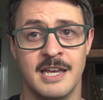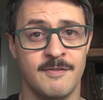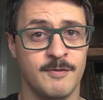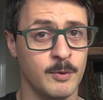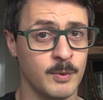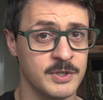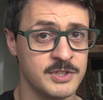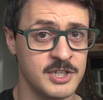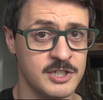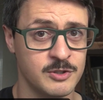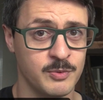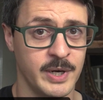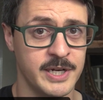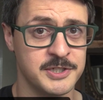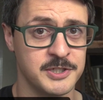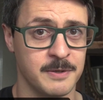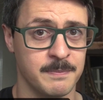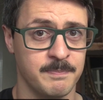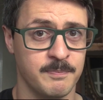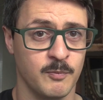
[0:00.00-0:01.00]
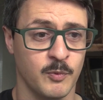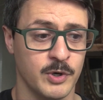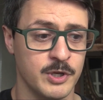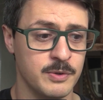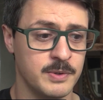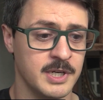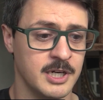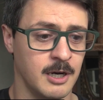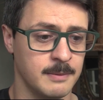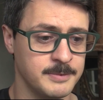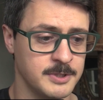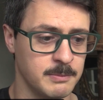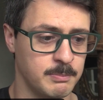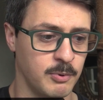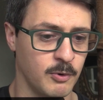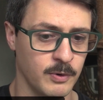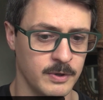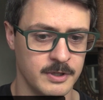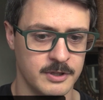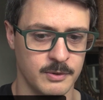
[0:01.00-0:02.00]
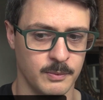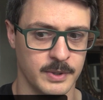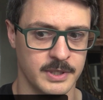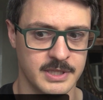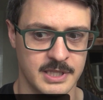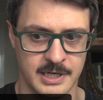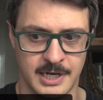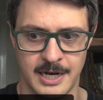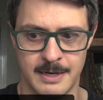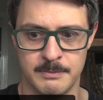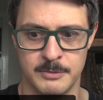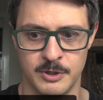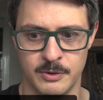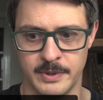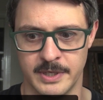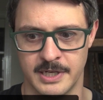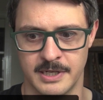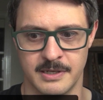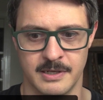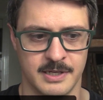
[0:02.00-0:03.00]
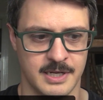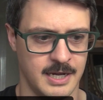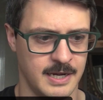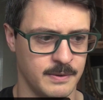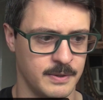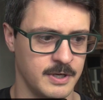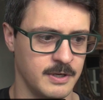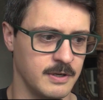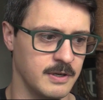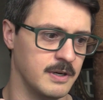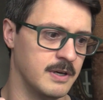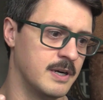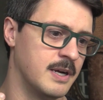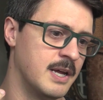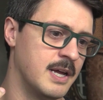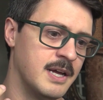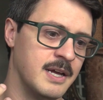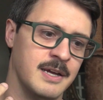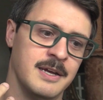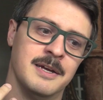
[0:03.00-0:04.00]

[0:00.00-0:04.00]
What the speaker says: if you're in a situation where you can help support the work that I am doing out here,